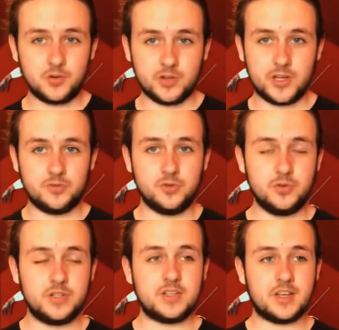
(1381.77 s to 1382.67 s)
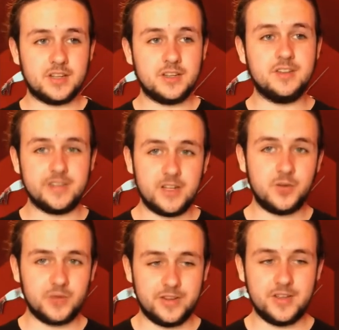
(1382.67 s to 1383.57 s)
go that route, I can deal
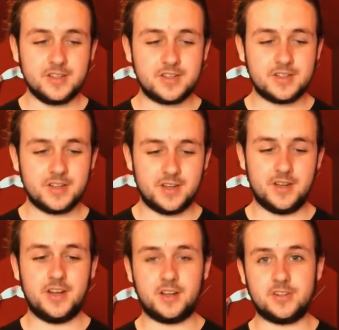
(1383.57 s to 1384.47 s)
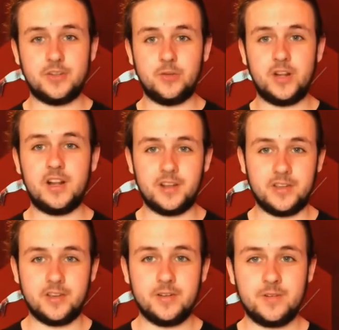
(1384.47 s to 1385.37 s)
with this, and I actually really
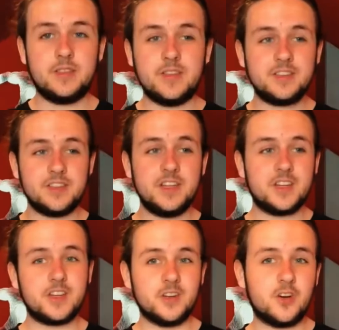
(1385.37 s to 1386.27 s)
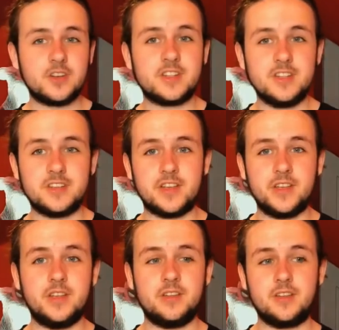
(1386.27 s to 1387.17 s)
like it. This scene, I can honestly
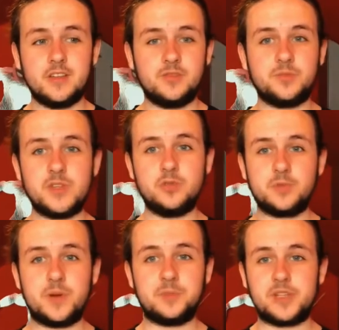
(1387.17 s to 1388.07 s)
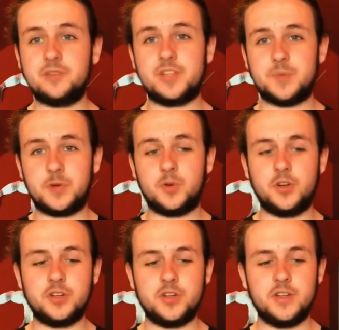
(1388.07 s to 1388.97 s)
say, gives me goosebumps every time I
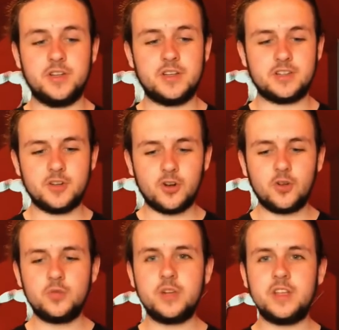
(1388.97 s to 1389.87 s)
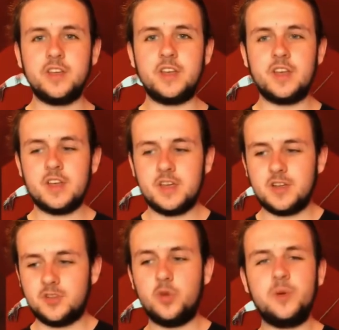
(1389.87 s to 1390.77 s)
watch it. It's not only
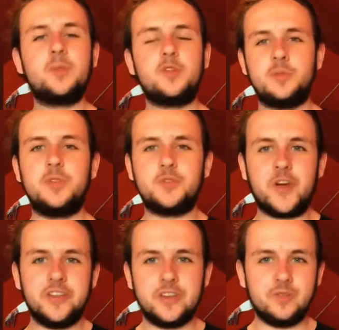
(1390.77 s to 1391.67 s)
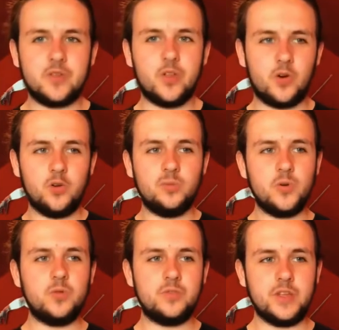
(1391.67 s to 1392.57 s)
two people who have been fighting for the whole
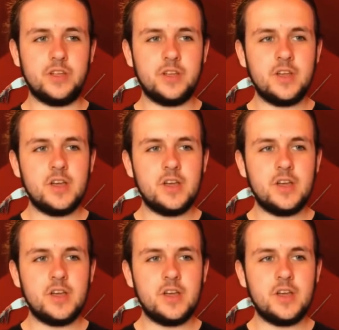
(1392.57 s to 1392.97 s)
movie